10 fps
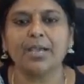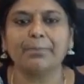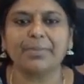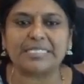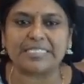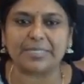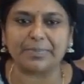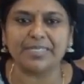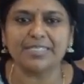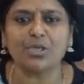
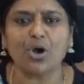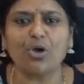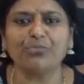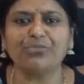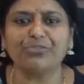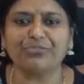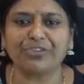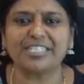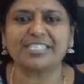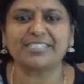Principles of
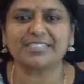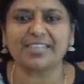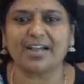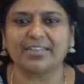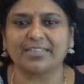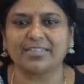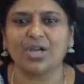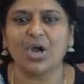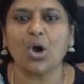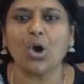fresh start.
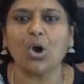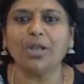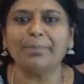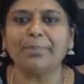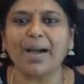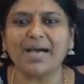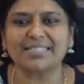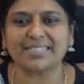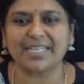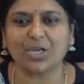All
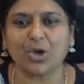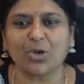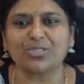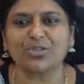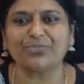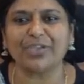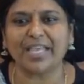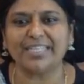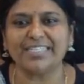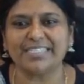past records of
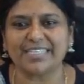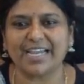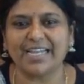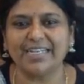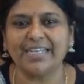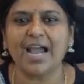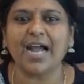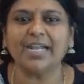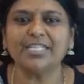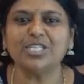any child
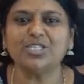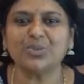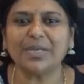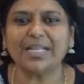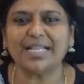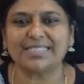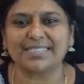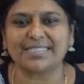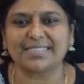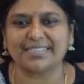under the juvenile
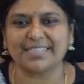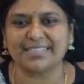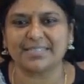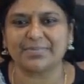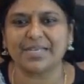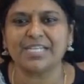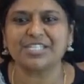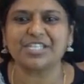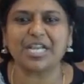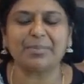justice system
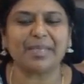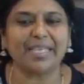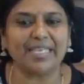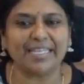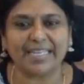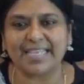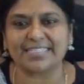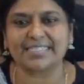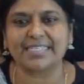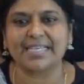shall be
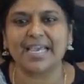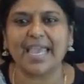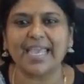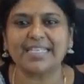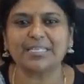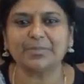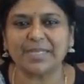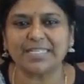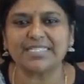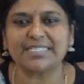erased
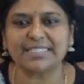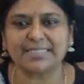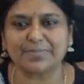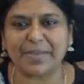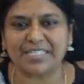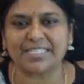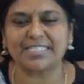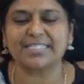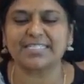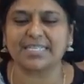except in
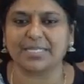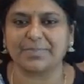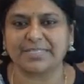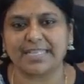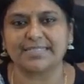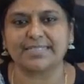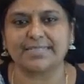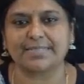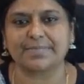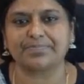special
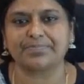circumstances.